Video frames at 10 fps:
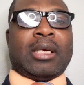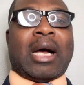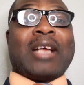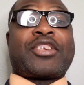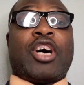
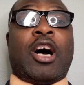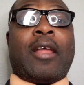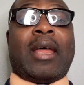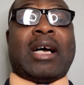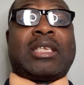has
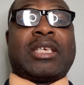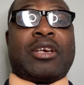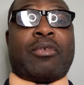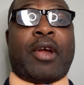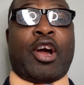ordered
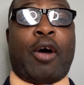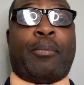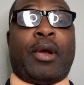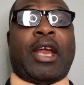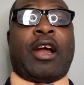
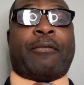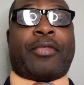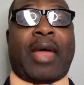reopening of